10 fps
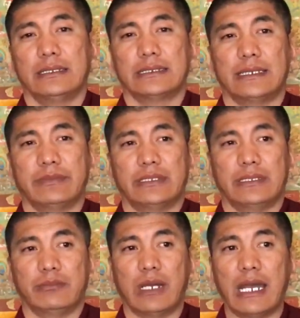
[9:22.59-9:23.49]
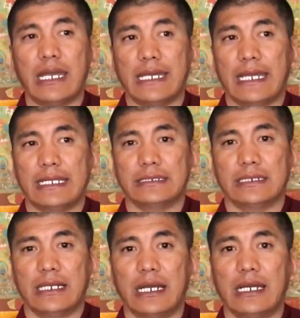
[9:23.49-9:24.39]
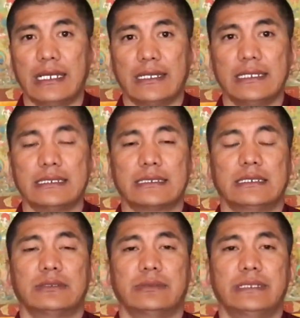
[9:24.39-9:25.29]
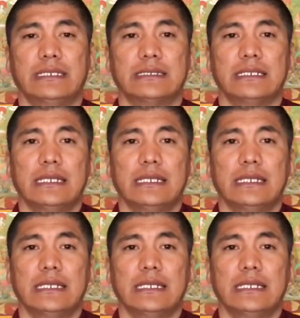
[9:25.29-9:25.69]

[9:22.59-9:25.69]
something my and I, this kind of things,